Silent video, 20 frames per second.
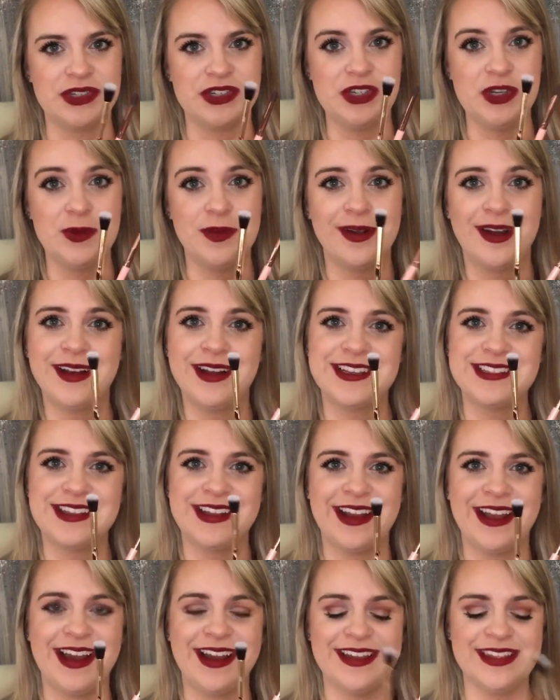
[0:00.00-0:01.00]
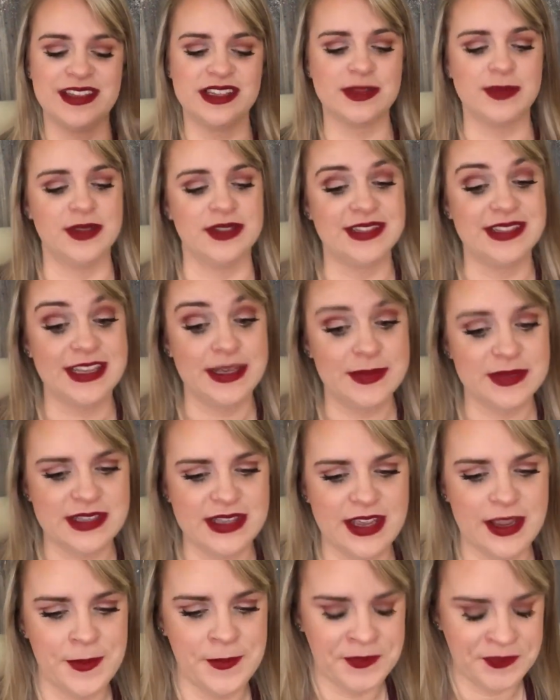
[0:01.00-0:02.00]
two products that I got in this month's
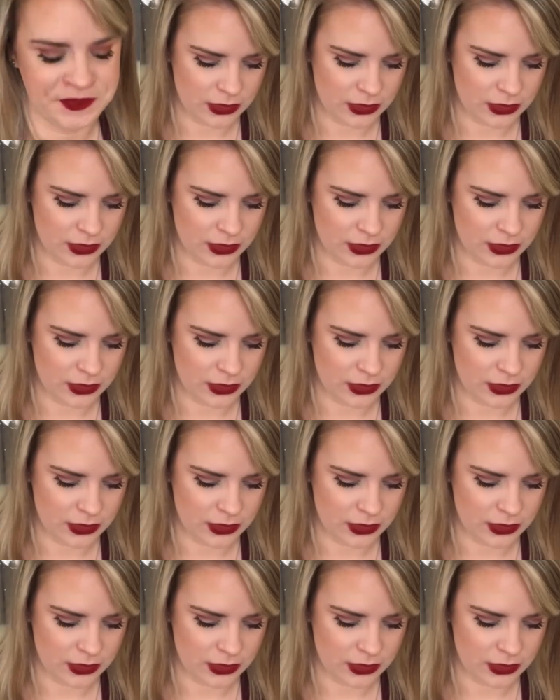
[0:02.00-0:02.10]
Ipsy.